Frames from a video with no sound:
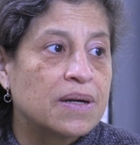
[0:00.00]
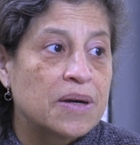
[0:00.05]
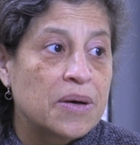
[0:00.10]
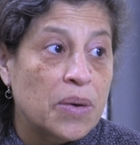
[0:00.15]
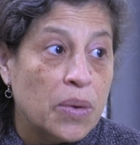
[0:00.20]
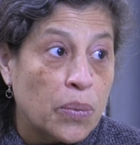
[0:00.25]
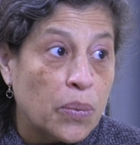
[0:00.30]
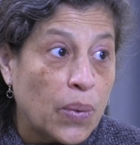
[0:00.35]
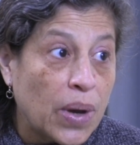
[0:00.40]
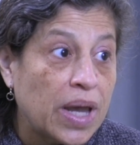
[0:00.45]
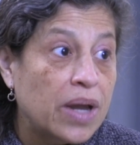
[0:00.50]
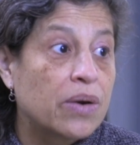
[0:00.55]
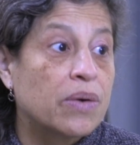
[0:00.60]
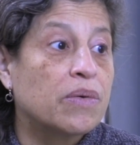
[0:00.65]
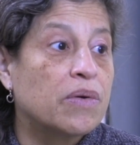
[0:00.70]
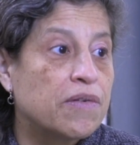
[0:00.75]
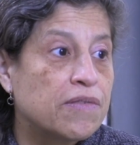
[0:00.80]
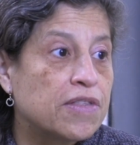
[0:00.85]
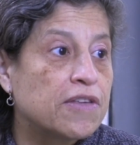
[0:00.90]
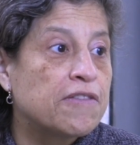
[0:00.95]
uh,
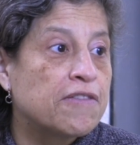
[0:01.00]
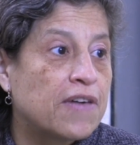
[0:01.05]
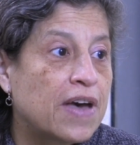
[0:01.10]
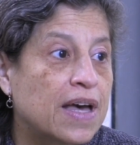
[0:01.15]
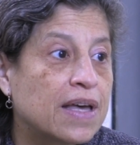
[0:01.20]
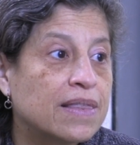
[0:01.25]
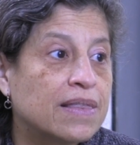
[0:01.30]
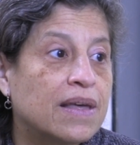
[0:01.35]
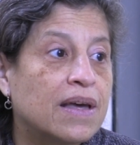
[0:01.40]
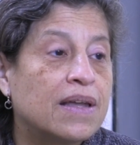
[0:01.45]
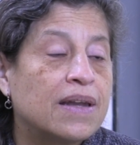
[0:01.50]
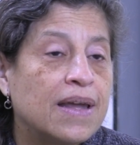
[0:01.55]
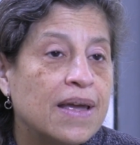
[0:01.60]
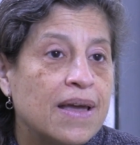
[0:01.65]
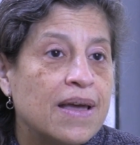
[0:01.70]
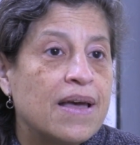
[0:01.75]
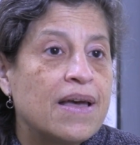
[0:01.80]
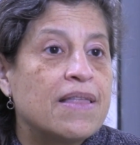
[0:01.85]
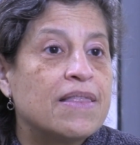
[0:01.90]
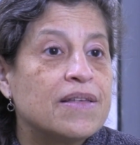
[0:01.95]
aware of the fact that
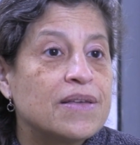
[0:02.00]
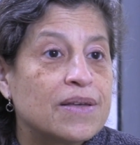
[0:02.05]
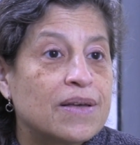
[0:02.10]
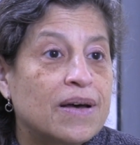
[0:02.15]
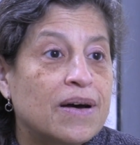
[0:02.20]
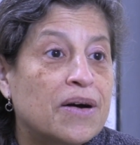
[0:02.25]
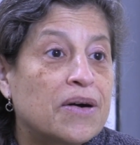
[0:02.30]
the,